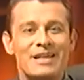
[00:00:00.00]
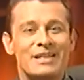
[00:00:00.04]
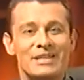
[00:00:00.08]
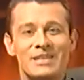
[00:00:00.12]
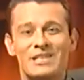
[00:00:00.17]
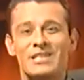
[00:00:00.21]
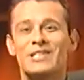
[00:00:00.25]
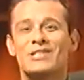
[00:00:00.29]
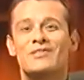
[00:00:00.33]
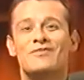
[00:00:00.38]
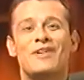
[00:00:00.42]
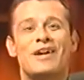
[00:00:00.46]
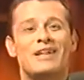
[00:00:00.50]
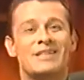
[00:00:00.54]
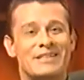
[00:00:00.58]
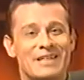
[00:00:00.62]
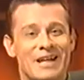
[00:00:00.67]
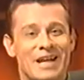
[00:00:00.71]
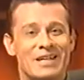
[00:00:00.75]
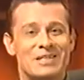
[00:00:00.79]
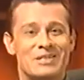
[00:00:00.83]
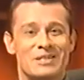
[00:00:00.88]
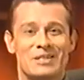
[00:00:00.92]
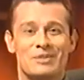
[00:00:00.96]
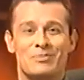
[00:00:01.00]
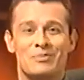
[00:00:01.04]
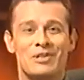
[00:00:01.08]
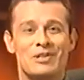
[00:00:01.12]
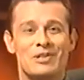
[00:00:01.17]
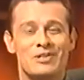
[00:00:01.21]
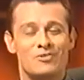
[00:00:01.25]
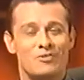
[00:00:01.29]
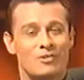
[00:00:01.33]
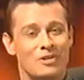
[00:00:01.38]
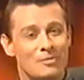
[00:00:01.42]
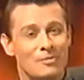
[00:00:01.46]
This is fantastic
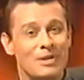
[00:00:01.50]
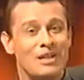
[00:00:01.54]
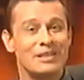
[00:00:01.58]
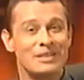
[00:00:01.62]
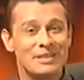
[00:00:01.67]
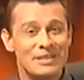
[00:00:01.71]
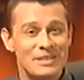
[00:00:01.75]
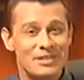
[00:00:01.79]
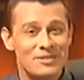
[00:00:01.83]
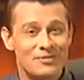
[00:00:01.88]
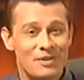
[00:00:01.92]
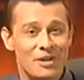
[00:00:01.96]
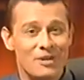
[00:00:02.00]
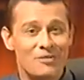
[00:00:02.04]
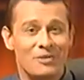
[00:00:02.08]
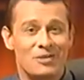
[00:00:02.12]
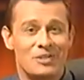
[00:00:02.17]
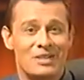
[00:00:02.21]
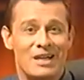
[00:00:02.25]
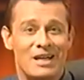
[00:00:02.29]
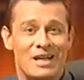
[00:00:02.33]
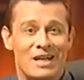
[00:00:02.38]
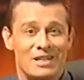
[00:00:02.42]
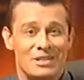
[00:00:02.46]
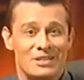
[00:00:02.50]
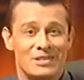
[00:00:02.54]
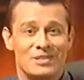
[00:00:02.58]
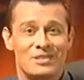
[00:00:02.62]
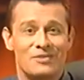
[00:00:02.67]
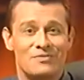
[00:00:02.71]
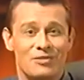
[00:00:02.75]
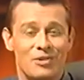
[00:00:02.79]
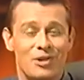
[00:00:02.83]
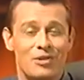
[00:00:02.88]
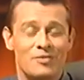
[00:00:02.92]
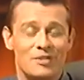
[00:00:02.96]
because one of my least favorite tasks
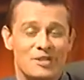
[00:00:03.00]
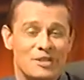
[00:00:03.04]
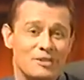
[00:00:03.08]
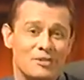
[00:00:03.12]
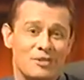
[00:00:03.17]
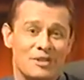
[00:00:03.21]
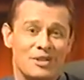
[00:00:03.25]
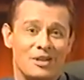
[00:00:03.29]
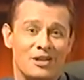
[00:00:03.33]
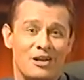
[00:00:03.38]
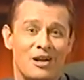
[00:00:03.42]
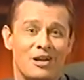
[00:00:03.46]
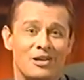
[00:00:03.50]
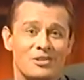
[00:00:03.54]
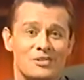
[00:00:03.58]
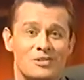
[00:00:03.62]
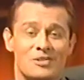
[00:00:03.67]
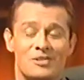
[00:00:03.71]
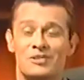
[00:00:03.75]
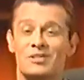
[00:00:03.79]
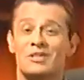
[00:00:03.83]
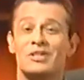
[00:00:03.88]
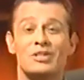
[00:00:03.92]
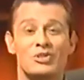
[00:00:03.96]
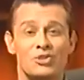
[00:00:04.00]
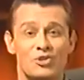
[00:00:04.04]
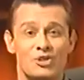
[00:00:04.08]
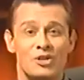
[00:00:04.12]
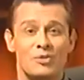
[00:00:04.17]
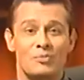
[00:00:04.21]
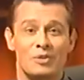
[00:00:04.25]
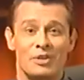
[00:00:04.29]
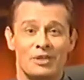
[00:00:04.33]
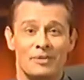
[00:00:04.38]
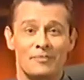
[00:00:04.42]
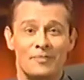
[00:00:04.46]
involved in internet auctions is
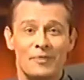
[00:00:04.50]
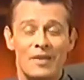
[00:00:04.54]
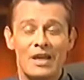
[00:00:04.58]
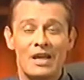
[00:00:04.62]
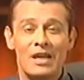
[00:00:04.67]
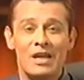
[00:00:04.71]
shipping.